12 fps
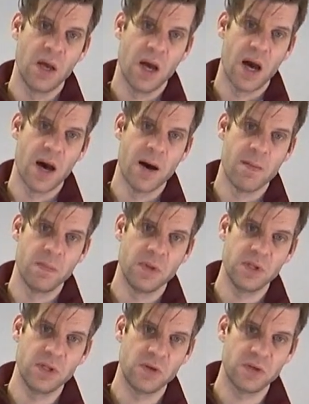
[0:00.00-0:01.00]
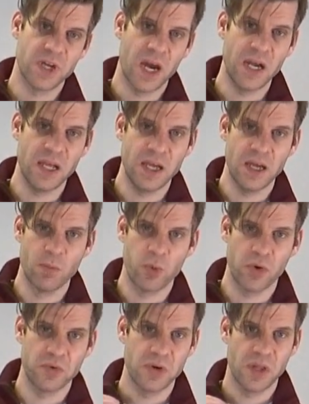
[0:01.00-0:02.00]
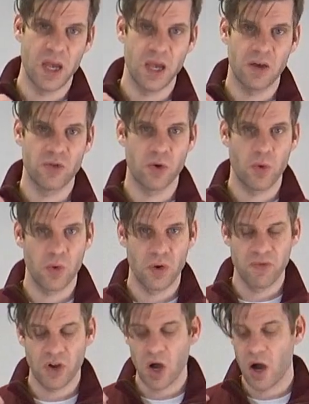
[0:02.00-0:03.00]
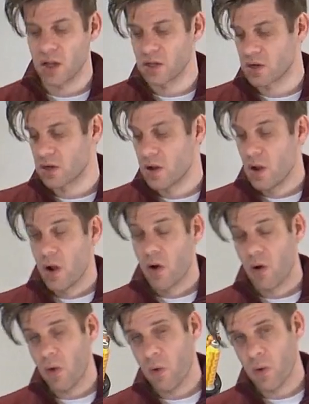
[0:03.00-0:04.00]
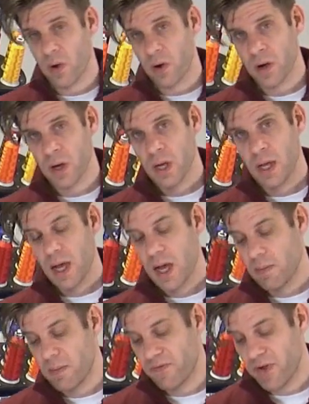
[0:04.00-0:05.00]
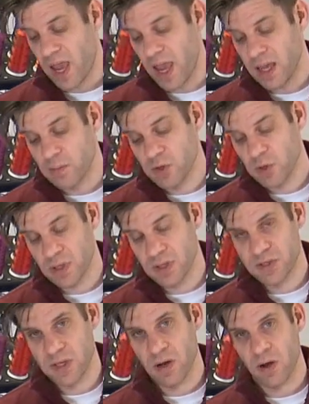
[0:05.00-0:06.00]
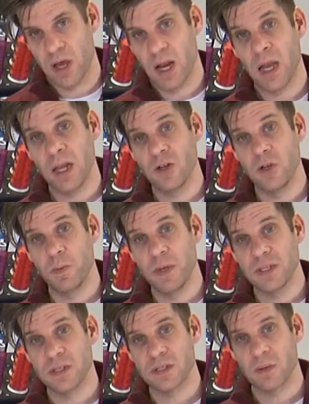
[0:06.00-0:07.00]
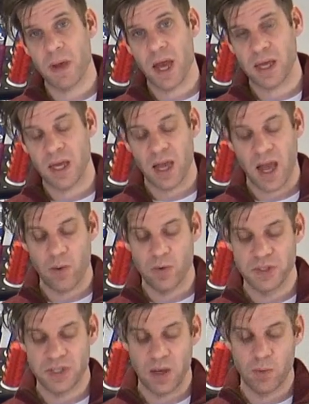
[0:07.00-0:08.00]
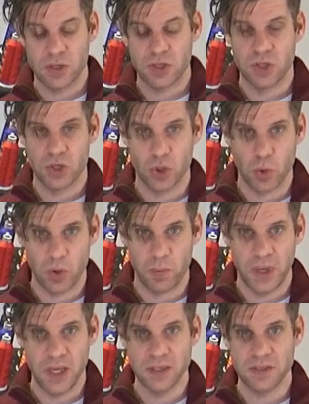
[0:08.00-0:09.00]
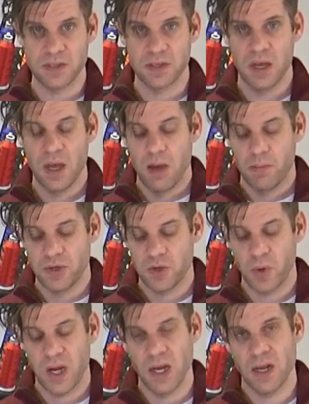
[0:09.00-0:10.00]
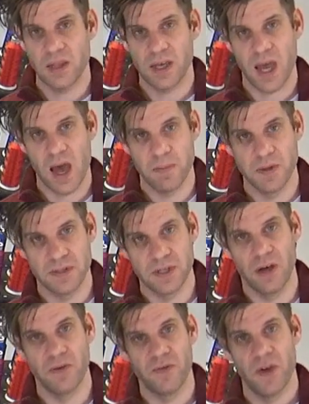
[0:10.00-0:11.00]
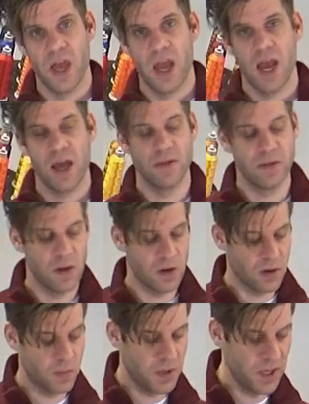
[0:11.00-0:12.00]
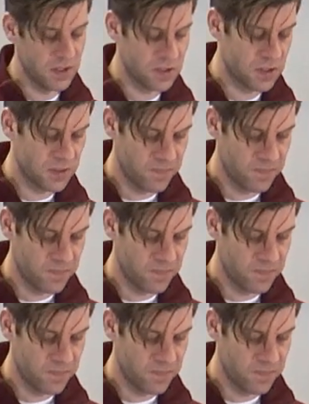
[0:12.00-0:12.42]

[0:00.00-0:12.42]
um, little tiny embroidery like the corner of a collar or um, if I am doing the center and I need two pieces of backing, I will sandwich the shorter piece between the cap itself and the longer piece.